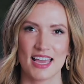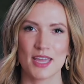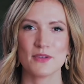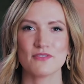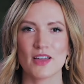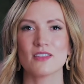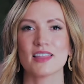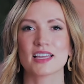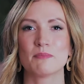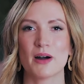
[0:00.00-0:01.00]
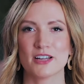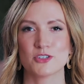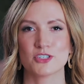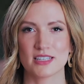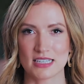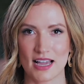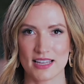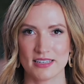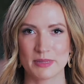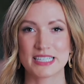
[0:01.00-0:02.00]
It felt like a punch to the
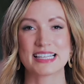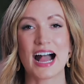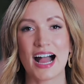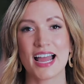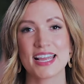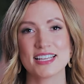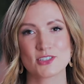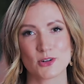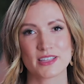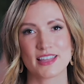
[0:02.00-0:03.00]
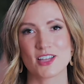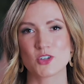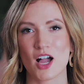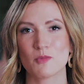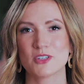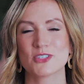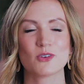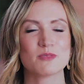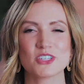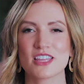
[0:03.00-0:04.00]
gut because I started that job with
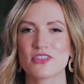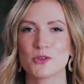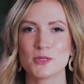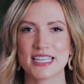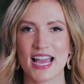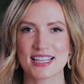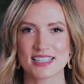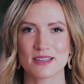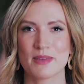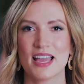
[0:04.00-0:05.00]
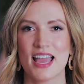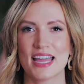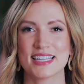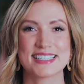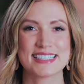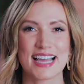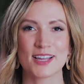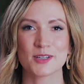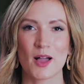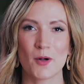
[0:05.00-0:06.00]
so much enthusiasm and a
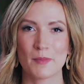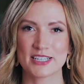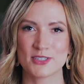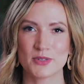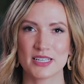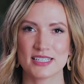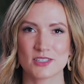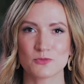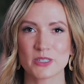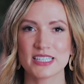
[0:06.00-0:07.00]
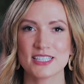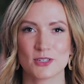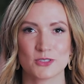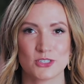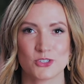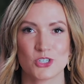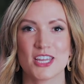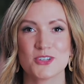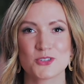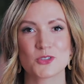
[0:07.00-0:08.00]
desire to help my students and really start to
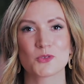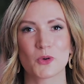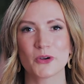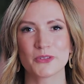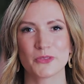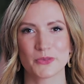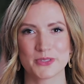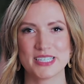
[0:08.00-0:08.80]
change the world through